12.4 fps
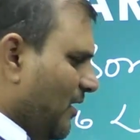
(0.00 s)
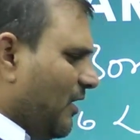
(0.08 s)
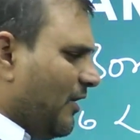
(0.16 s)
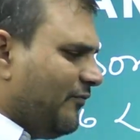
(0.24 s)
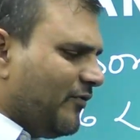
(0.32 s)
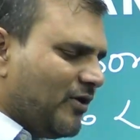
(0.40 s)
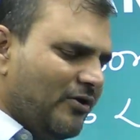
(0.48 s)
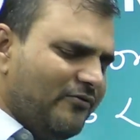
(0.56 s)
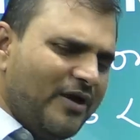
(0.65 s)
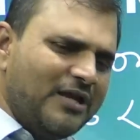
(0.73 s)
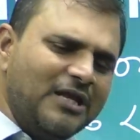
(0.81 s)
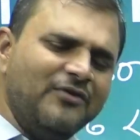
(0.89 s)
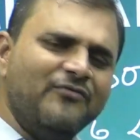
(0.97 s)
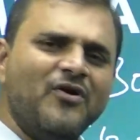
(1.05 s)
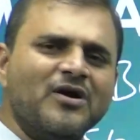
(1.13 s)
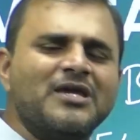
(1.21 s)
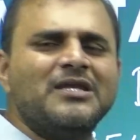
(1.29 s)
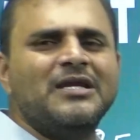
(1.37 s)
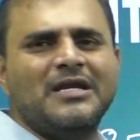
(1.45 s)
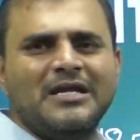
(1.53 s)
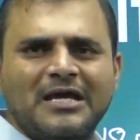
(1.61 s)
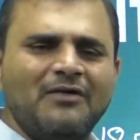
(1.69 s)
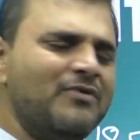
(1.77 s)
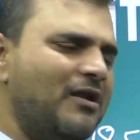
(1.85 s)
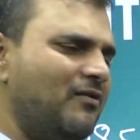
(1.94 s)
If you give any work in
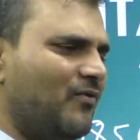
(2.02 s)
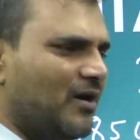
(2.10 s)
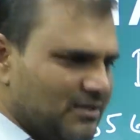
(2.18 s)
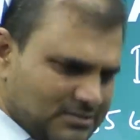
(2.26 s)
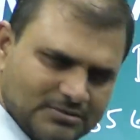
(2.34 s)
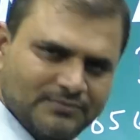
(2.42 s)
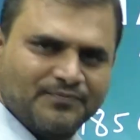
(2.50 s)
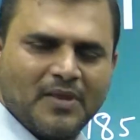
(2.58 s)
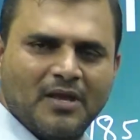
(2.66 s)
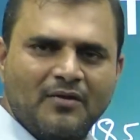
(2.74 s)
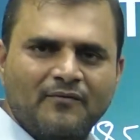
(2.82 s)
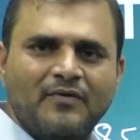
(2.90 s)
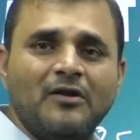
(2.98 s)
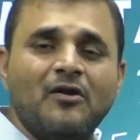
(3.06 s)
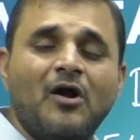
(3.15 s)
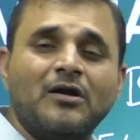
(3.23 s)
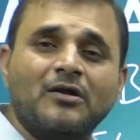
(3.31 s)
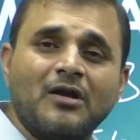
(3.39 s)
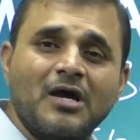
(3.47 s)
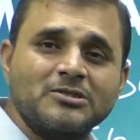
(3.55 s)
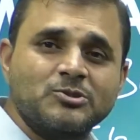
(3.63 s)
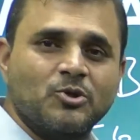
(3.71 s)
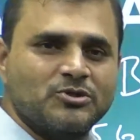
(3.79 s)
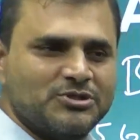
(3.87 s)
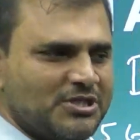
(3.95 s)
India, will not cross
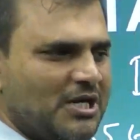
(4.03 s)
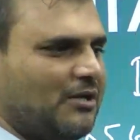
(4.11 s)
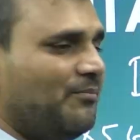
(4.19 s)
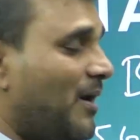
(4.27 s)
ocean.